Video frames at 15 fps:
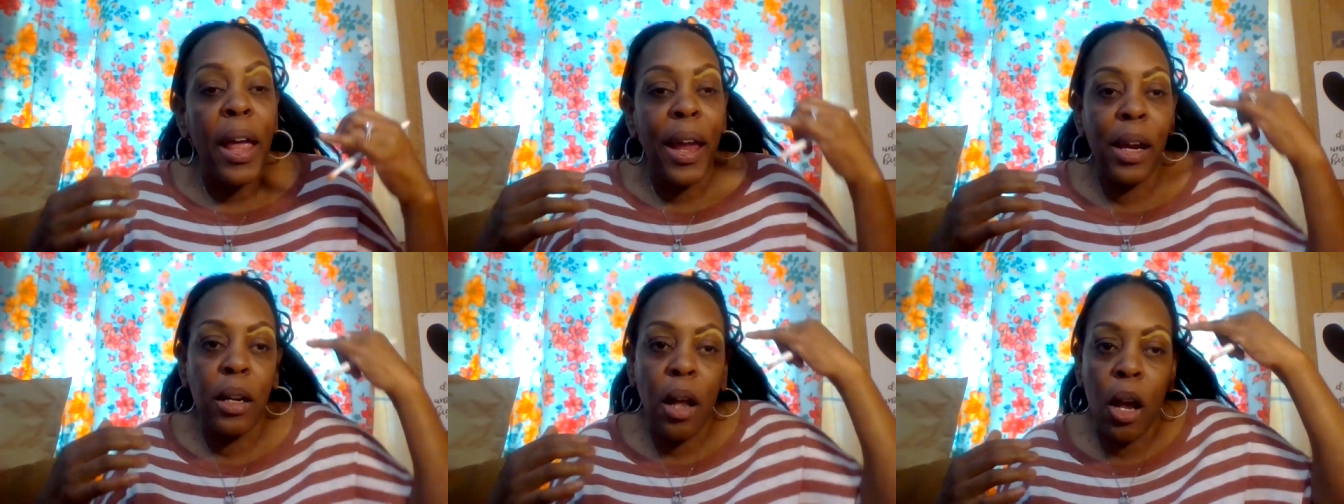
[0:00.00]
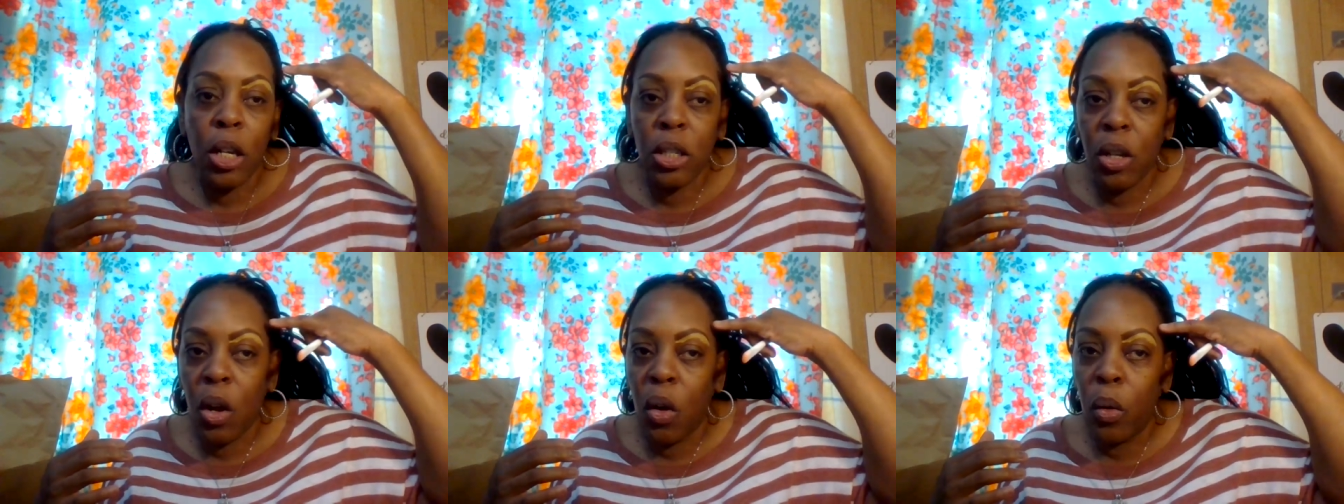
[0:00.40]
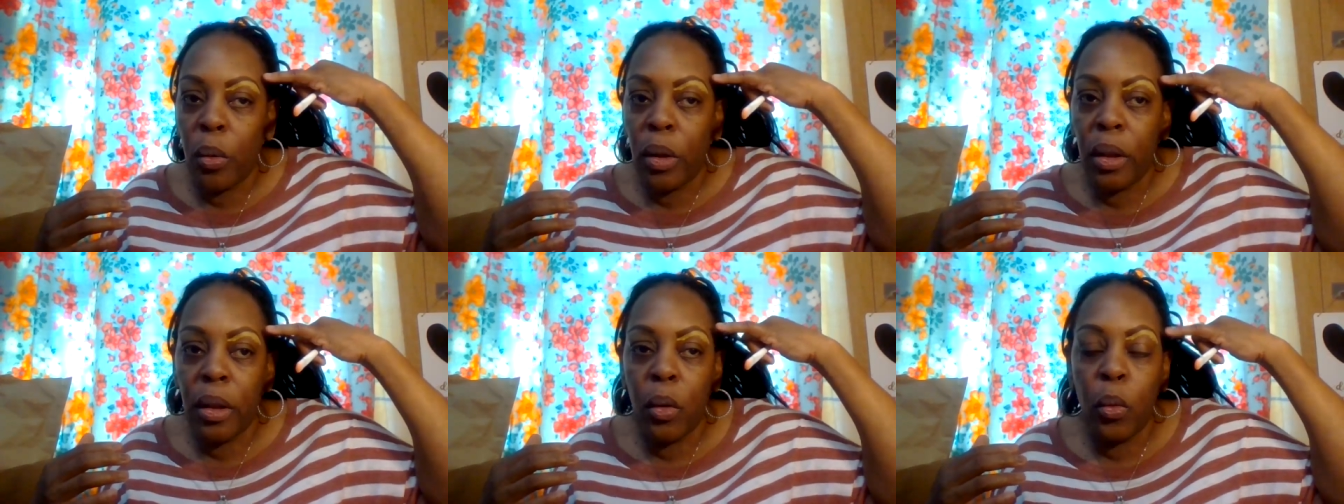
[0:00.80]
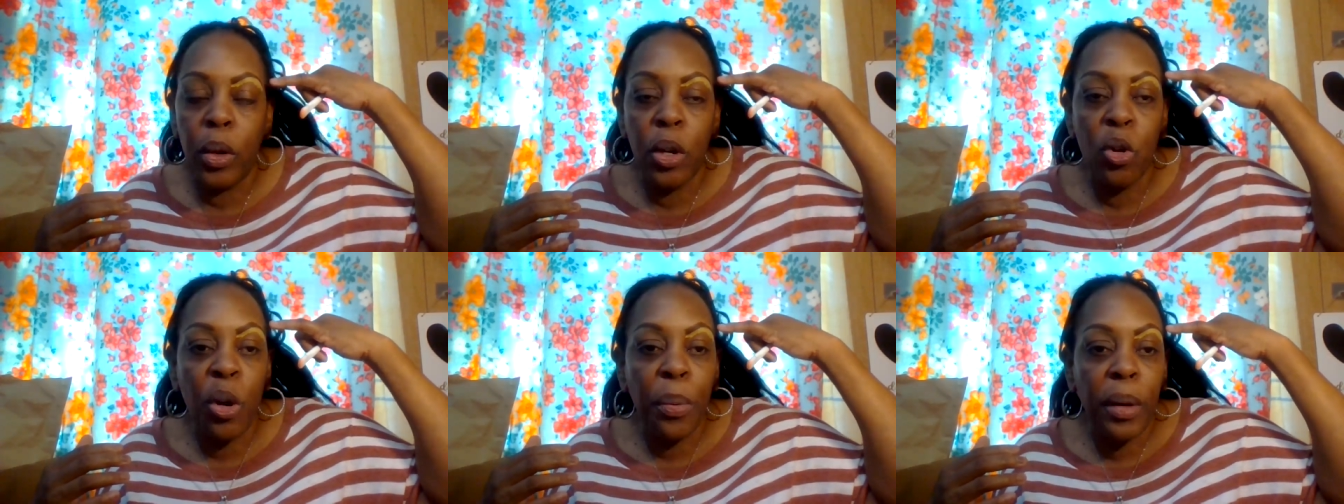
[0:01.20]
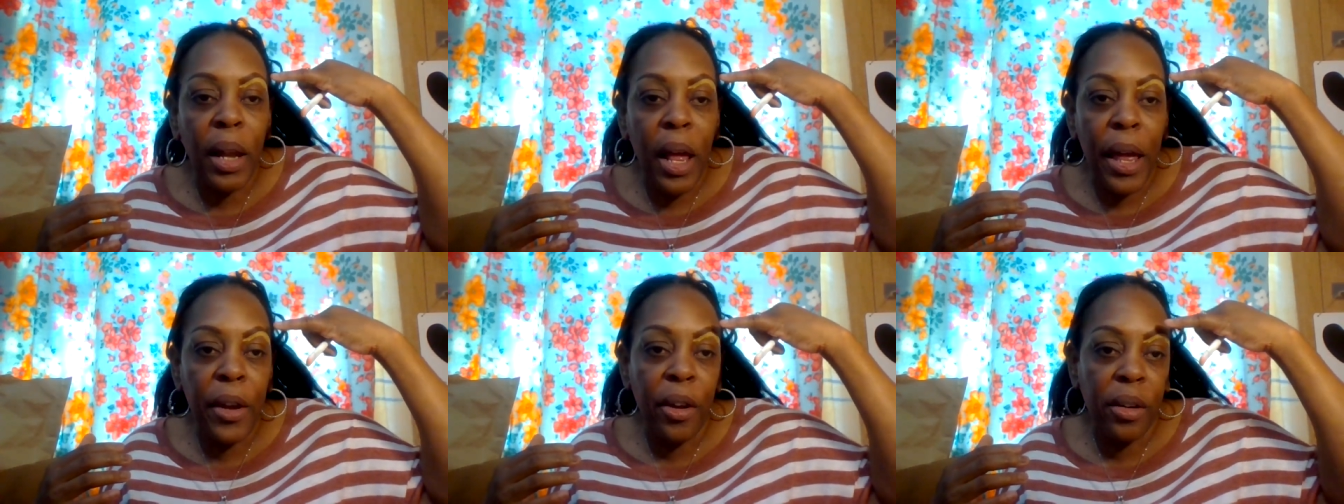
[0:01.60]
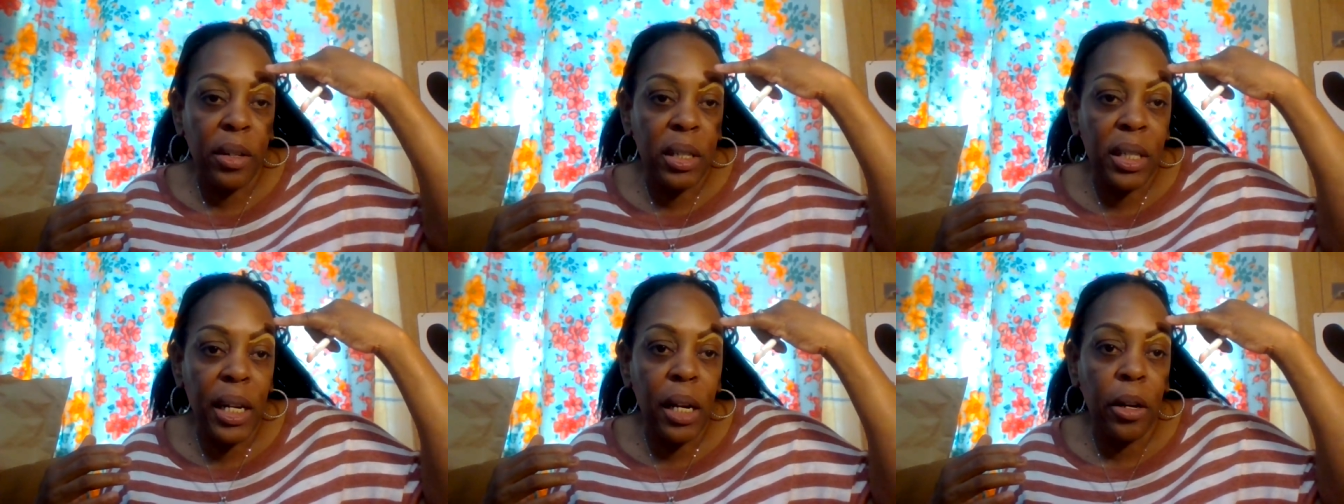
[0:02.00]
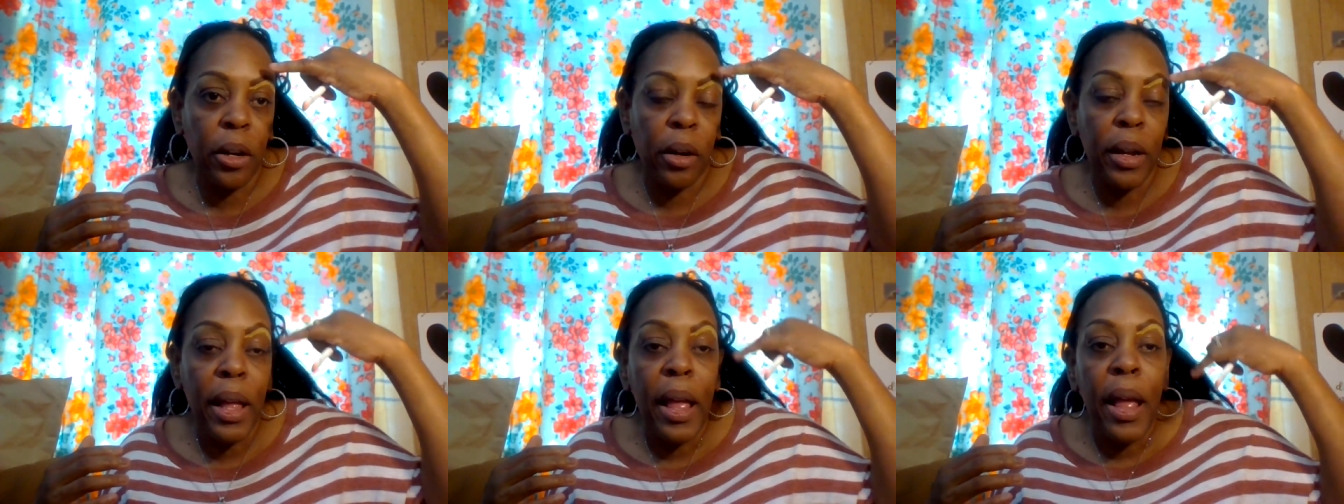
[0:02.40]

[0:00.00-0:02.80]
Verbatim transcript: and also when you apply your concealer